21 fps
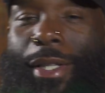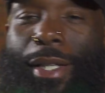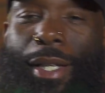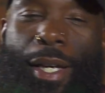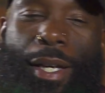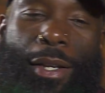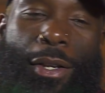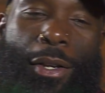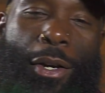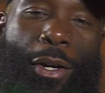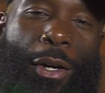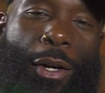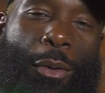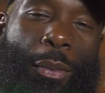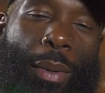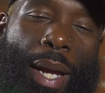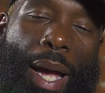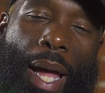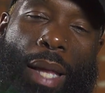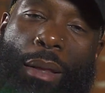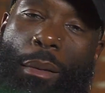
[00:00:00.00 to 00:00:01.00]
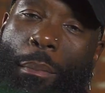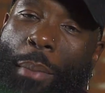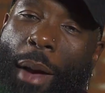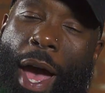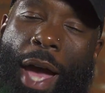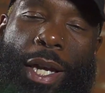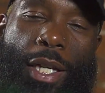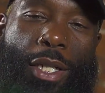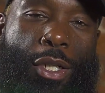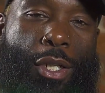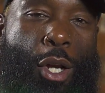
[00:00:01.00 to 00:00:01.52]
And we got the
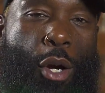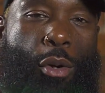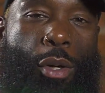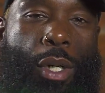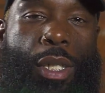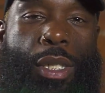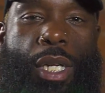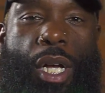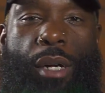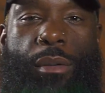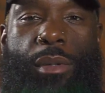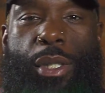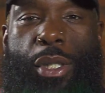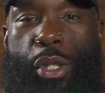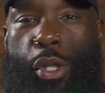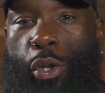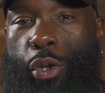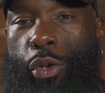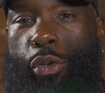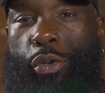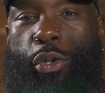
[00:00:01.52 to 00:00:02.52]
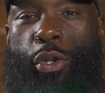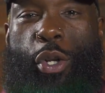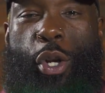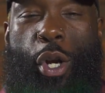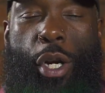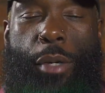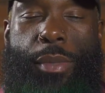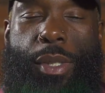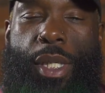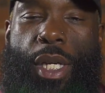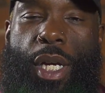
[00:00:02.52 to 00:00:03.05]
packaged donuts coming soon, you know
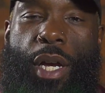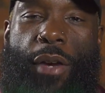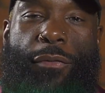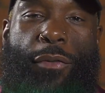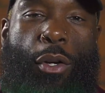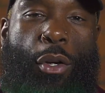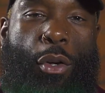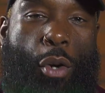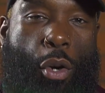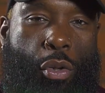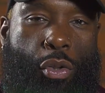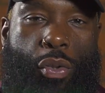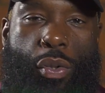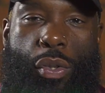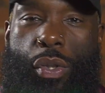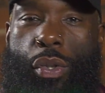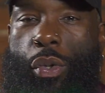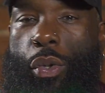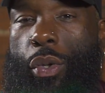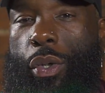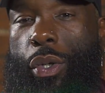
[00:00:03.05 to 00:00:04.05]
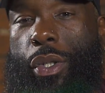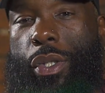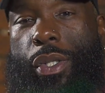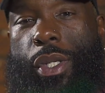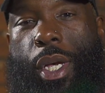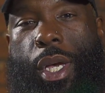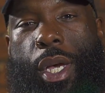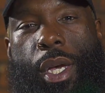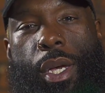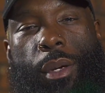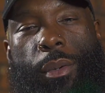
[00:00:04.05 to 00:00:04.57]
what I'm saying, for the grocery stores.
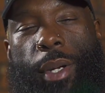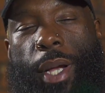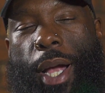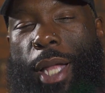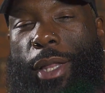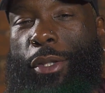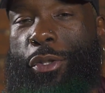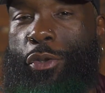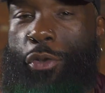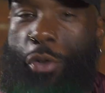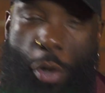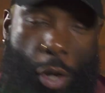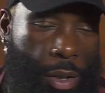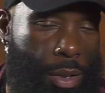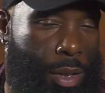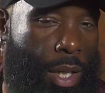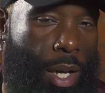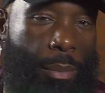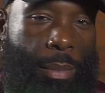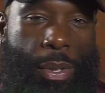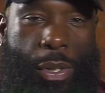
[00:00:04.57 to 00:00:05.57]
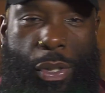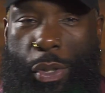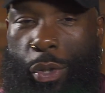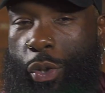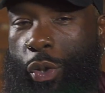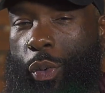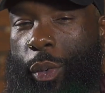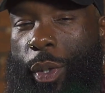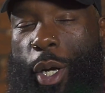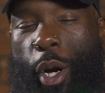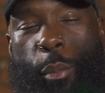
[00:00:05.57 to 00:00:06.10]
We got the trucks coming
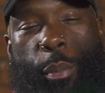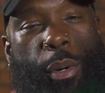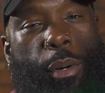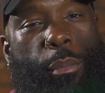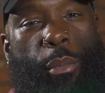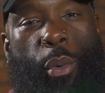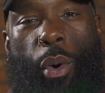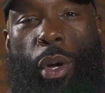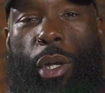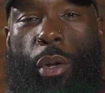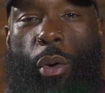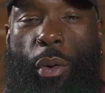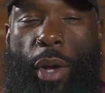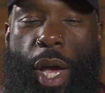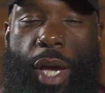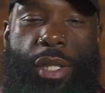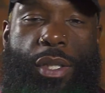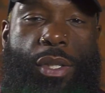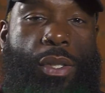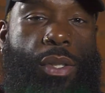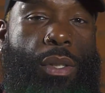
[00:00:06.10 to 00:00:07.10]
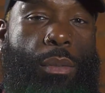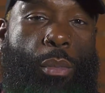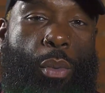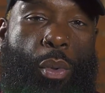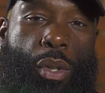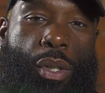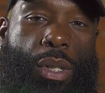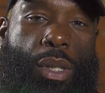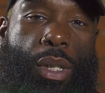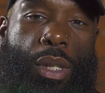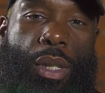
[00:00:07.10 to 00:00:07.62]
soon. We're going to put more locations in
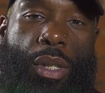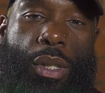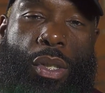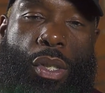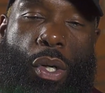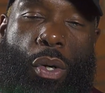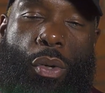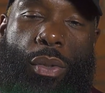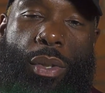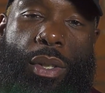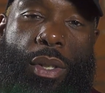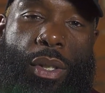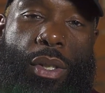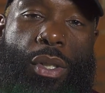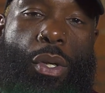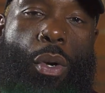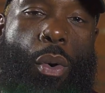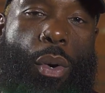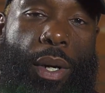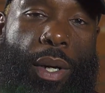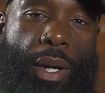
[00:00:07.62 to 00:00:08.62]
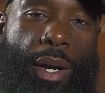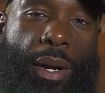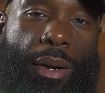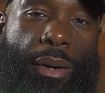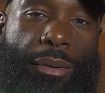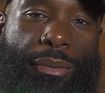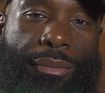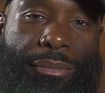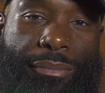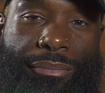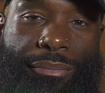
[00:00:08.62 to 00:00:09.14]
more cities. So it's going down.